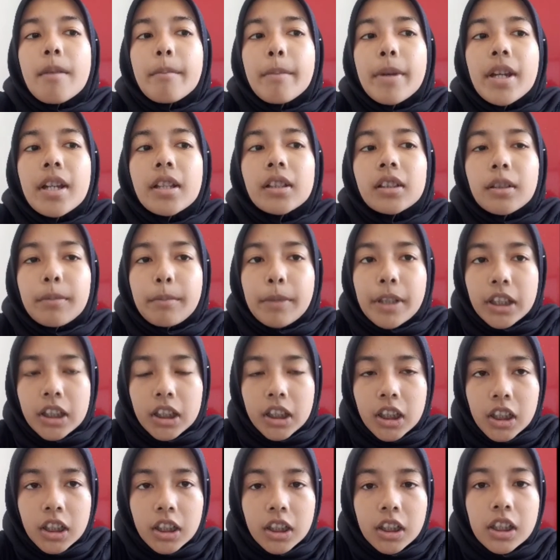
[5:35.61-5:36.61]

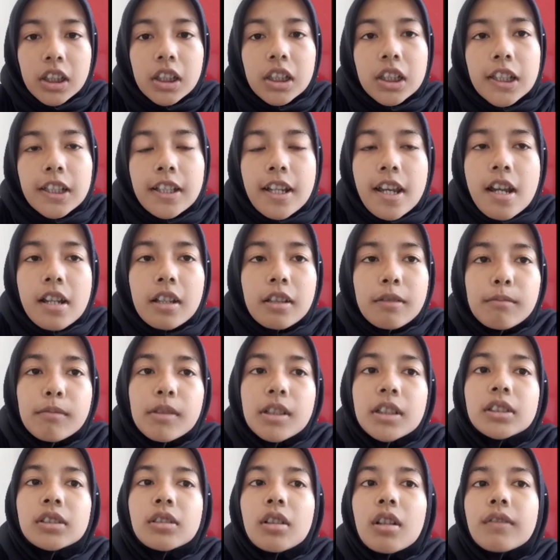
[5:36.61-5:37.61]
mathematically in
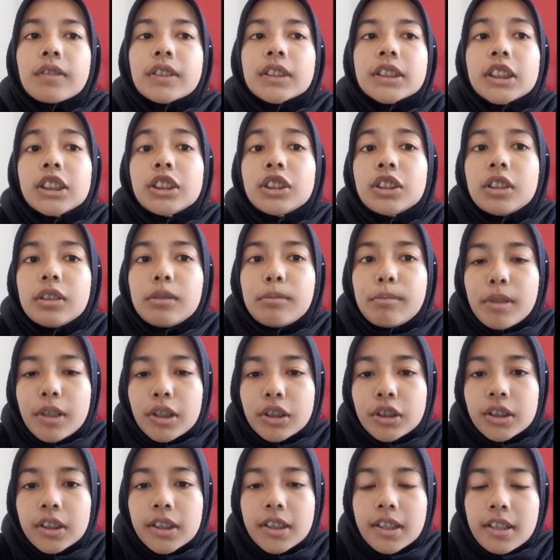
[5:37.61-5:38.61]
elements of CG
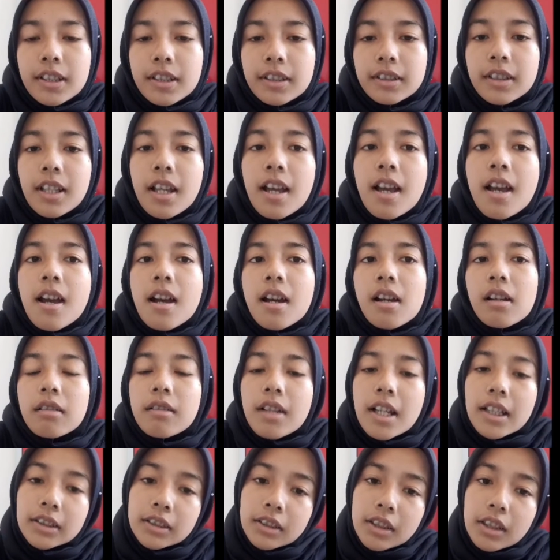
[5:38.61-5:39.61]
image is
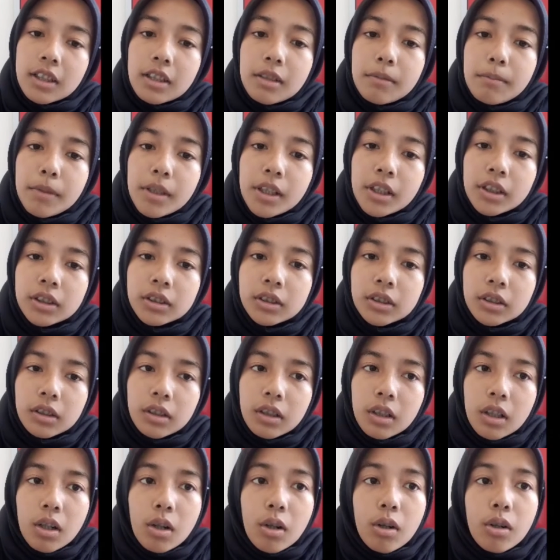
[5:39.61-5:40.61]
raster image,
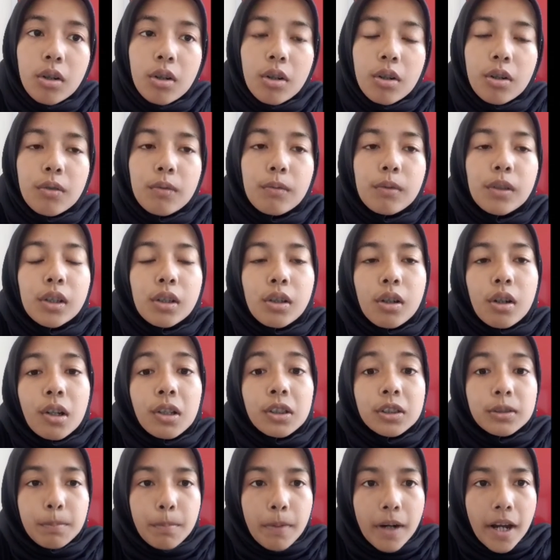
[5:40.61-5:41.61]
or we
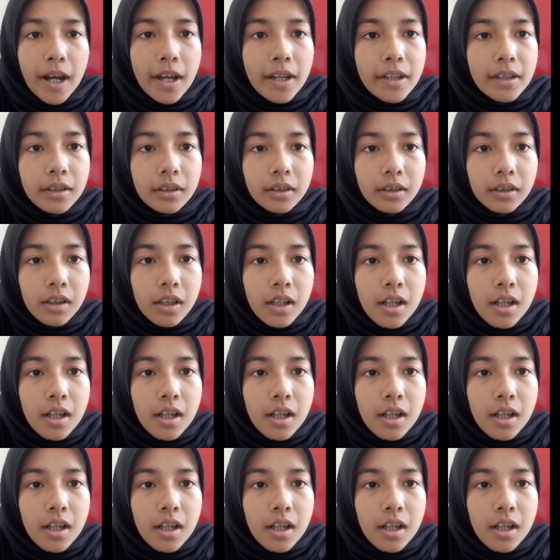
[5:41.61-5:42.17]
call sprite,